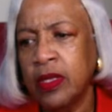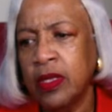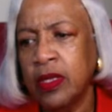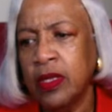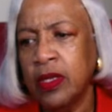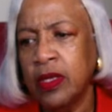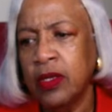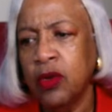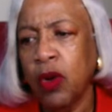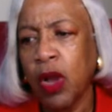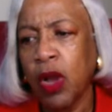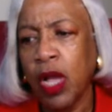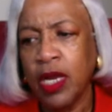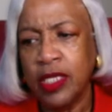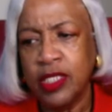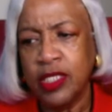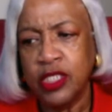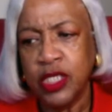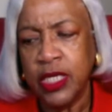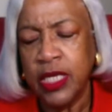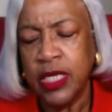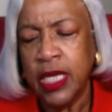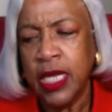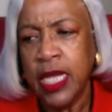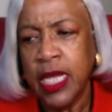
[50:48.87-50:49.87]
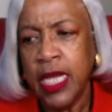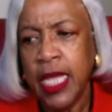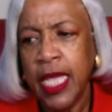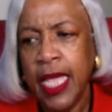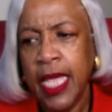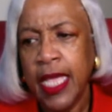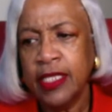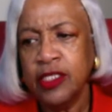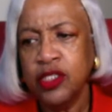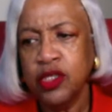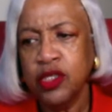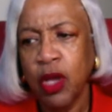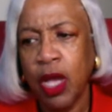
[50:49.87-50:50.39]
neurology.
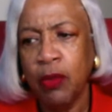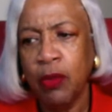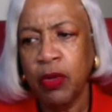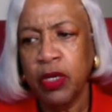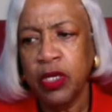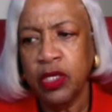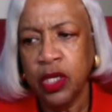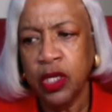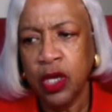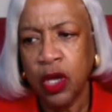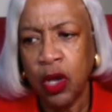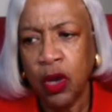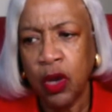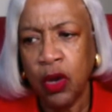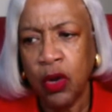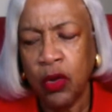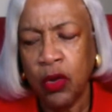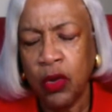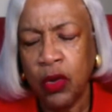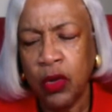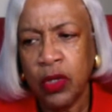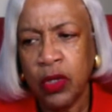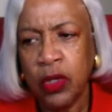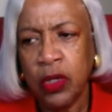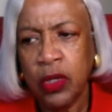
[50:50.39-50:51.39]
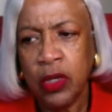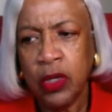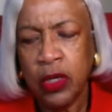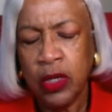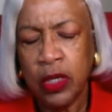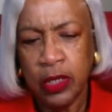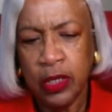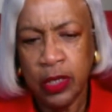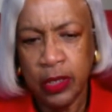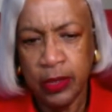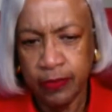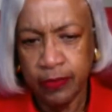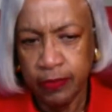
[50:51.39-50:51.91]
And so I would go
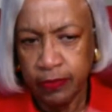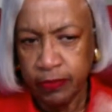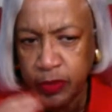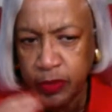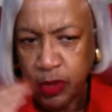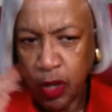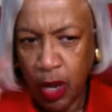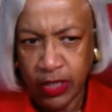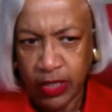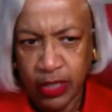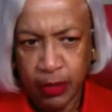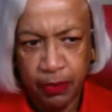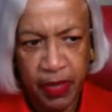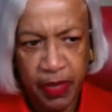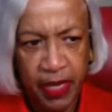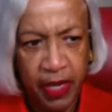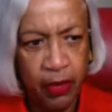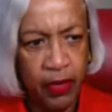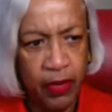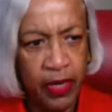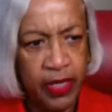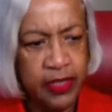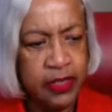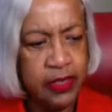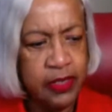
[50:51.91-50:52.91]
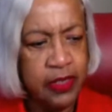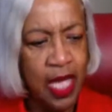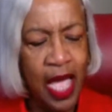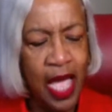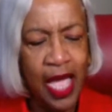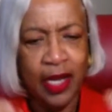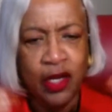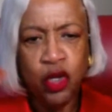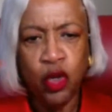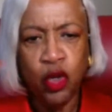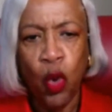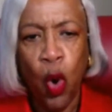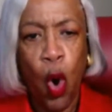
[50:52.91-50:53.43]
talk to parents. I
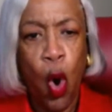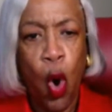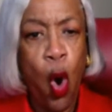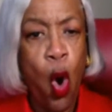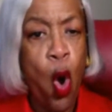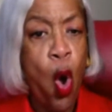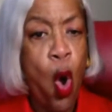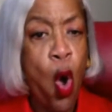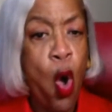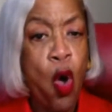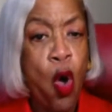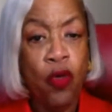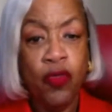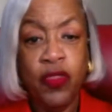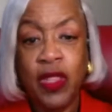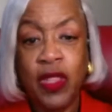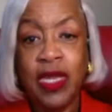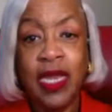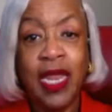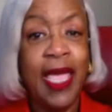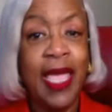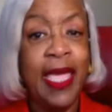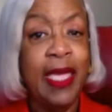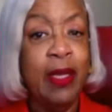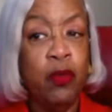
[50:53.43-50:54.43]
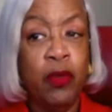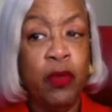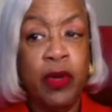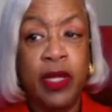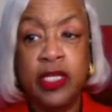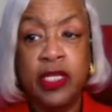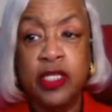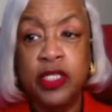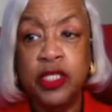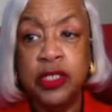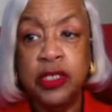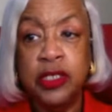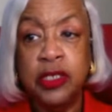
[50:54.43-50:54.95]
knew all the
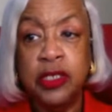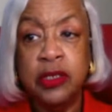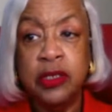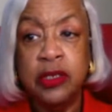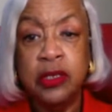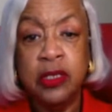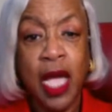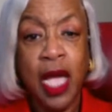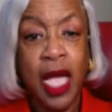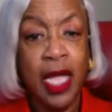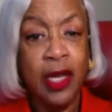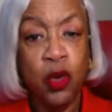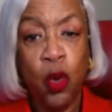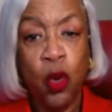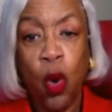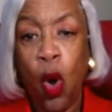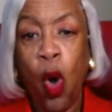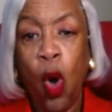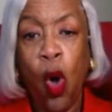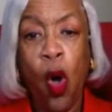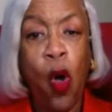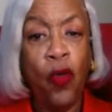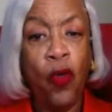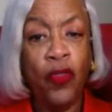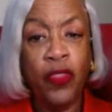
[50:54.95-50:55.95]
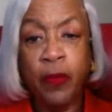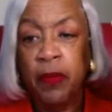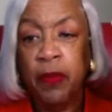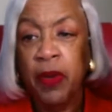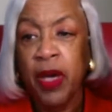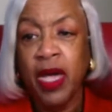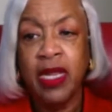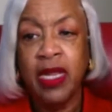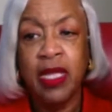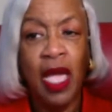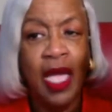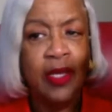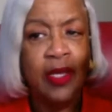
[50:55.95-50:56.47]
language. I knew all the
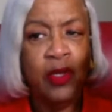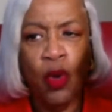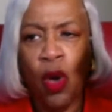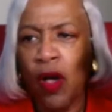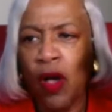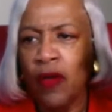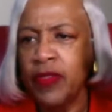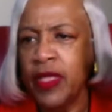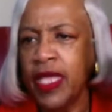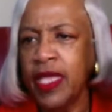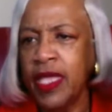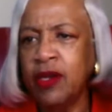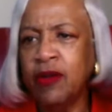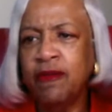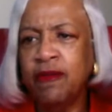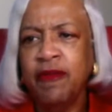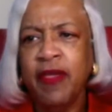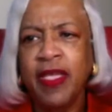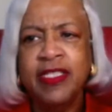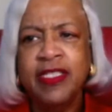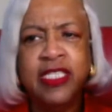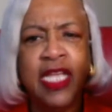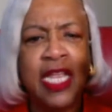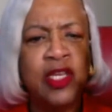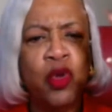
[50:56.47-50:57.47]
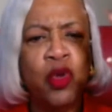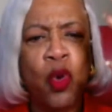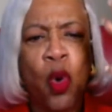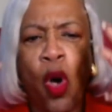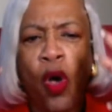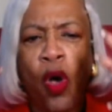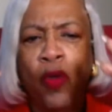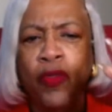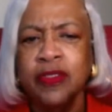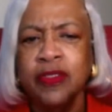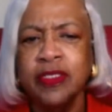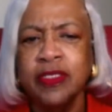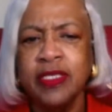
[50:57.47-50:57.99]
body. I knew all the innervation. I knew all
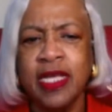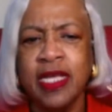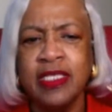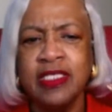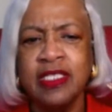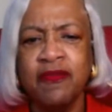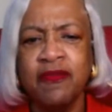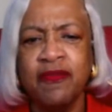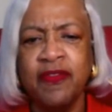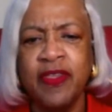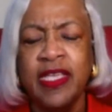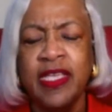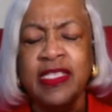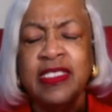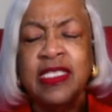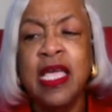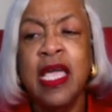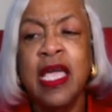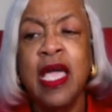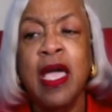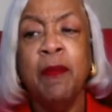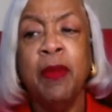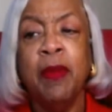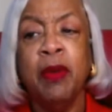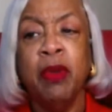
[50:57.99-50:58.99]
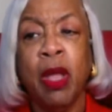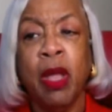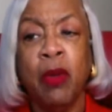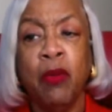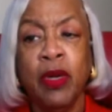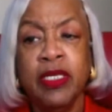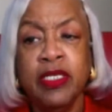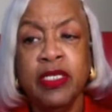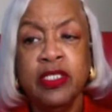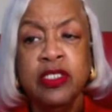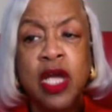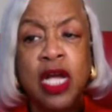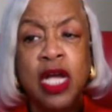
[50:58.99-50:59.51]
those kinds of things. But when I went
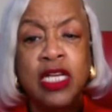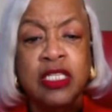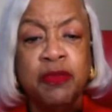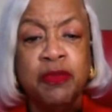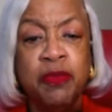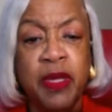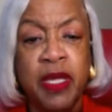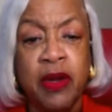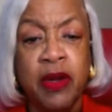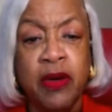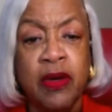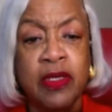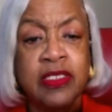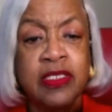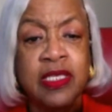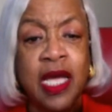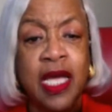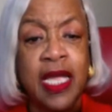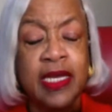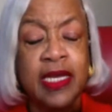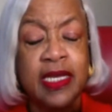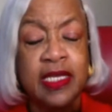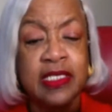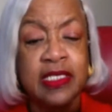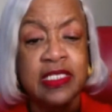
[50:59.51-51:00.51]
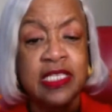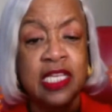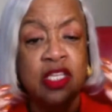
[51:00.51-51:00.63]
to talk to parents, I had to say,